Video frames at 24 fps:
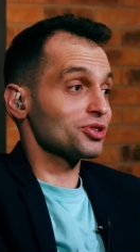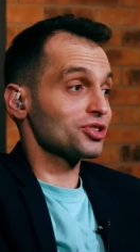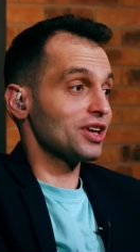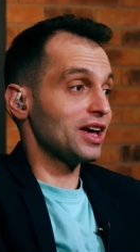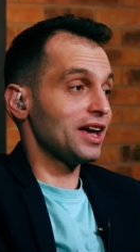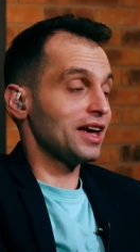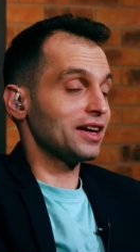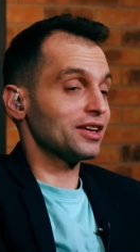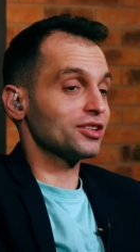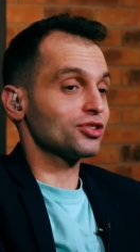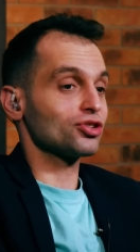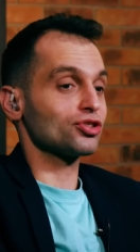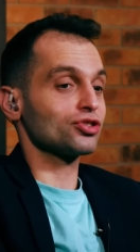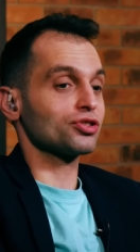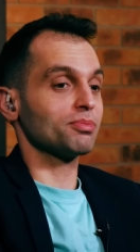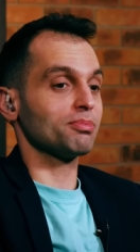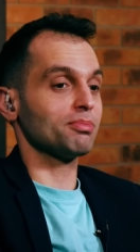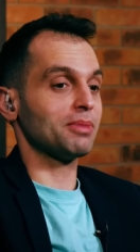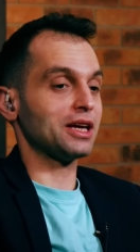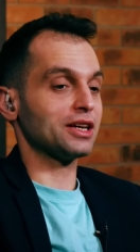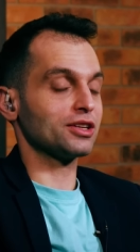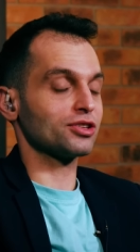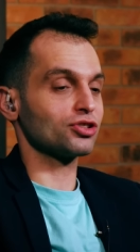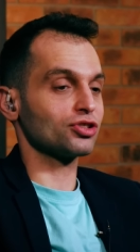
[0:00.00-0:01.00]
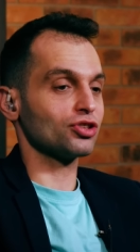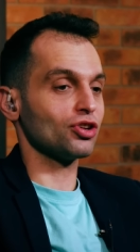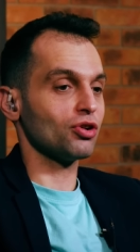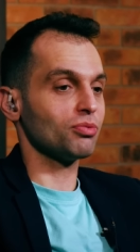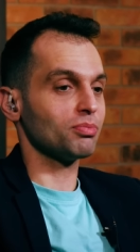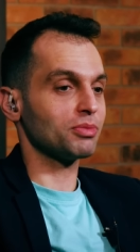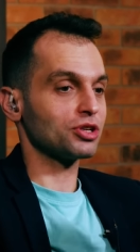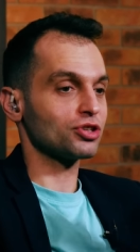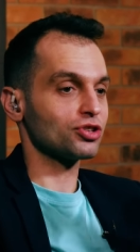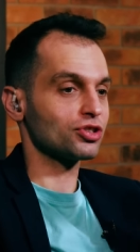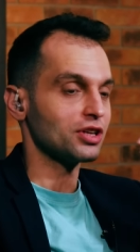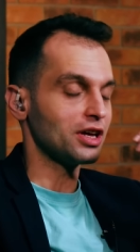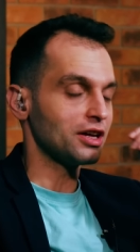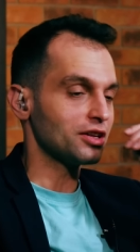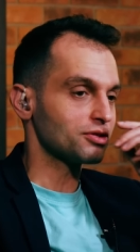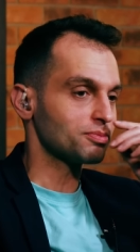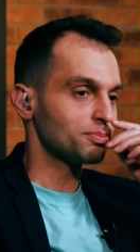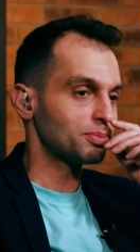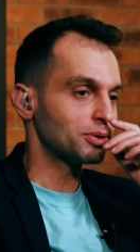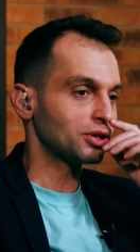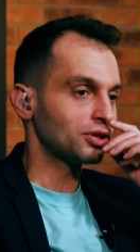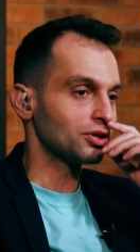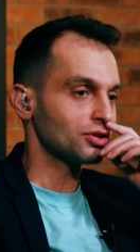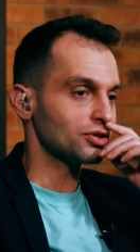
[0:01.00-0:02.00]
you're saying just makes so much
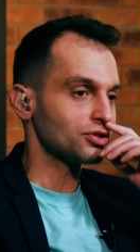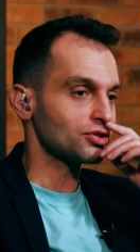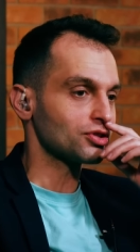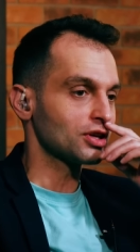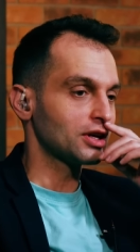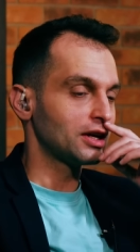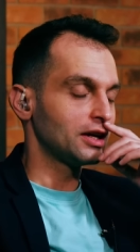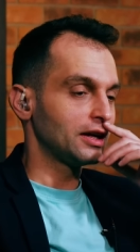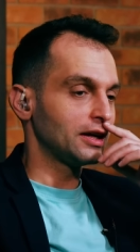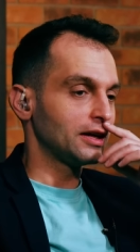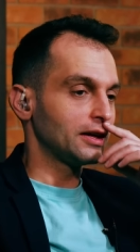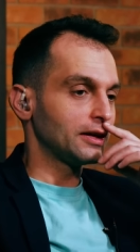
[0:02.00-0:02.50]
sense because,